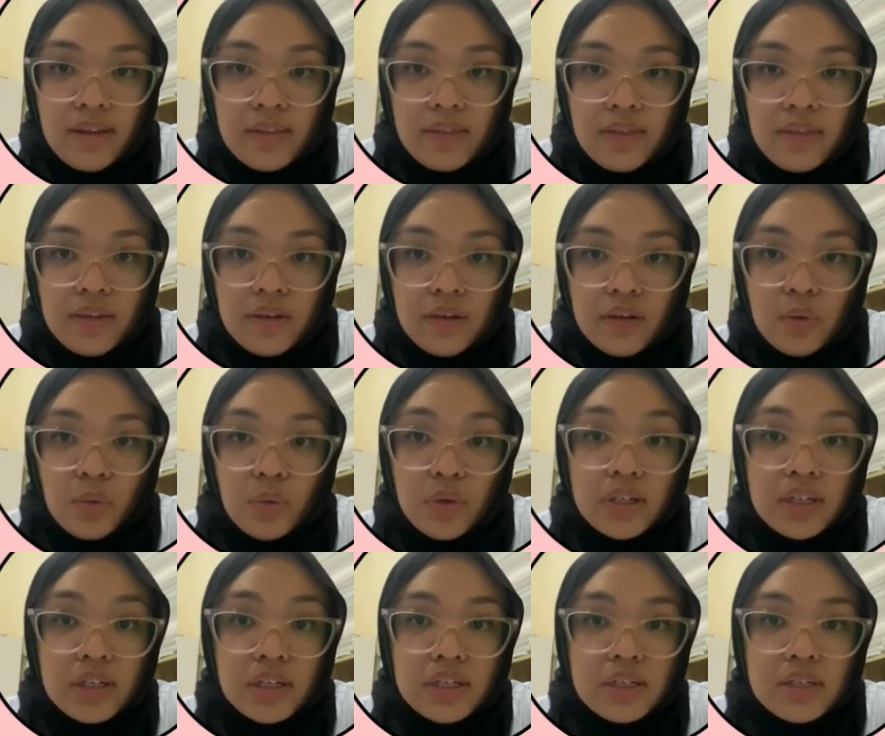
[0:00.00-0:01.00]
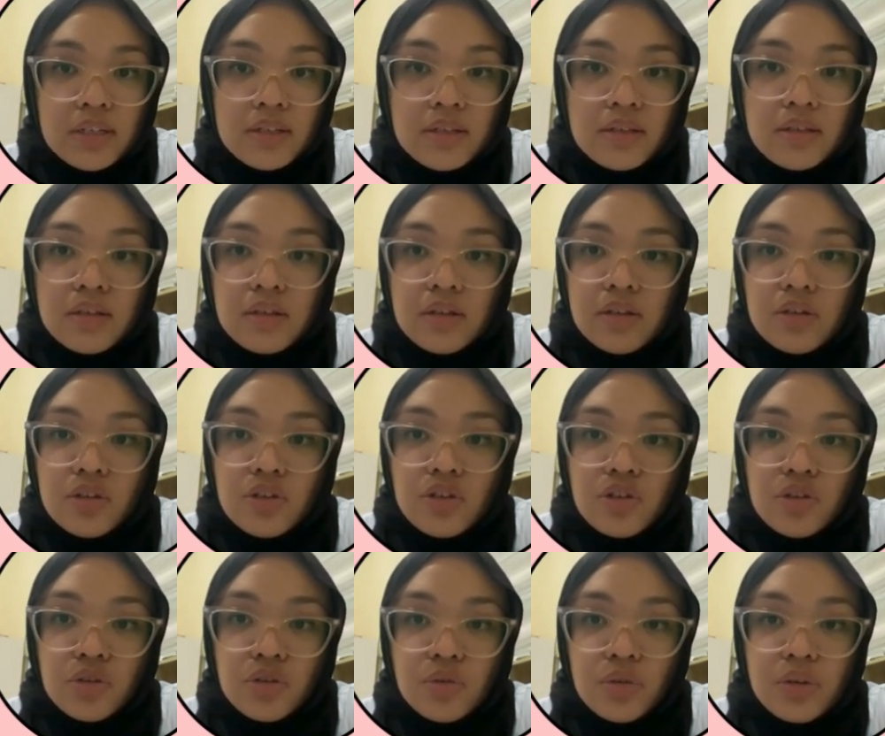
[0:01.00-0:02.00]
the workers
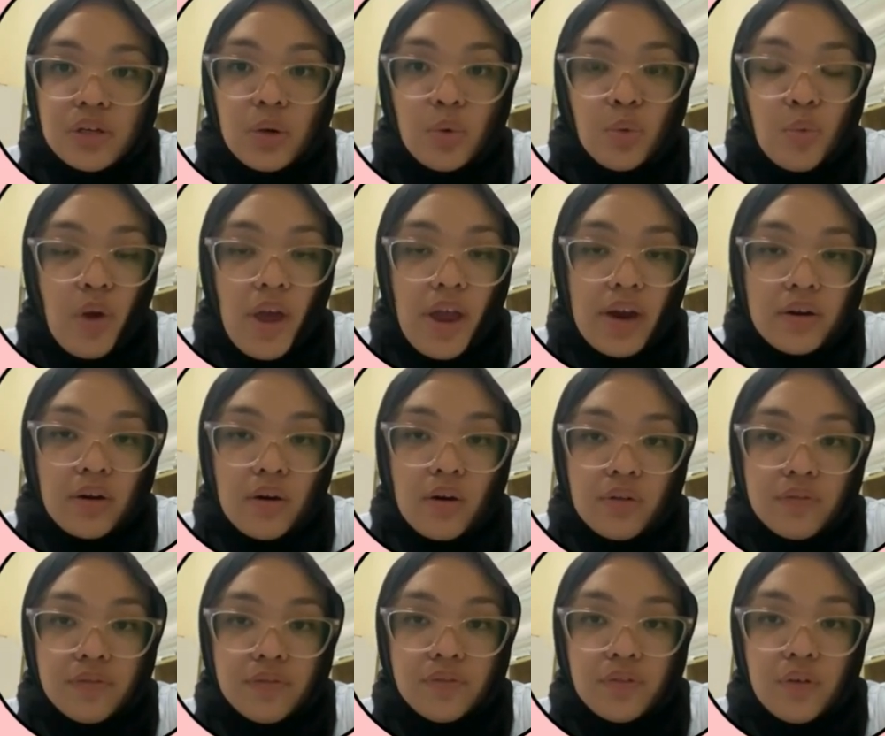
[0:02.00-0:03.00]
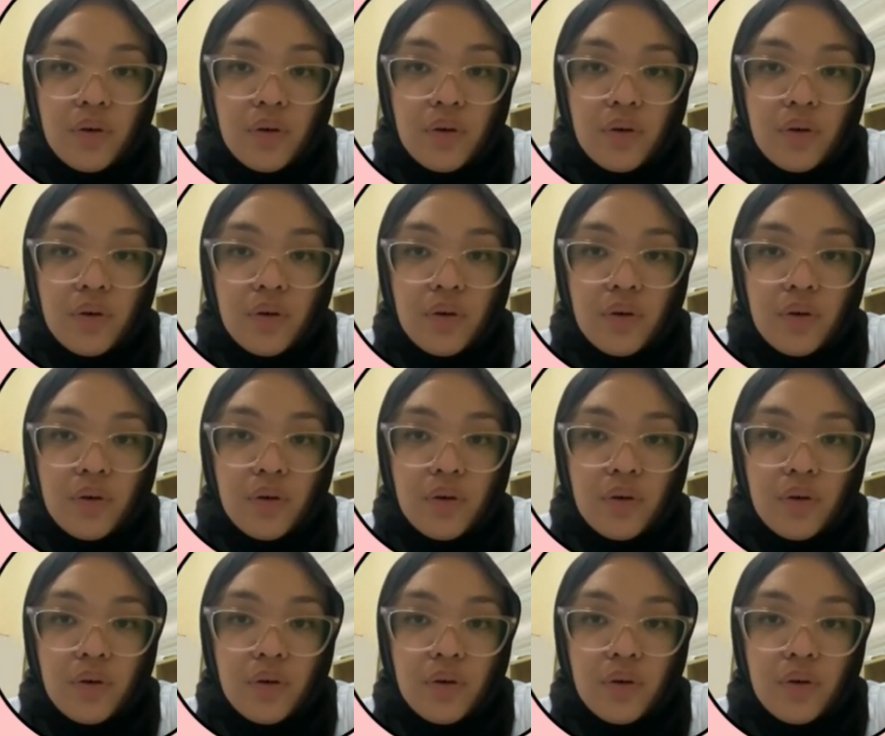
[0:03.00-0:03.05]
should aware of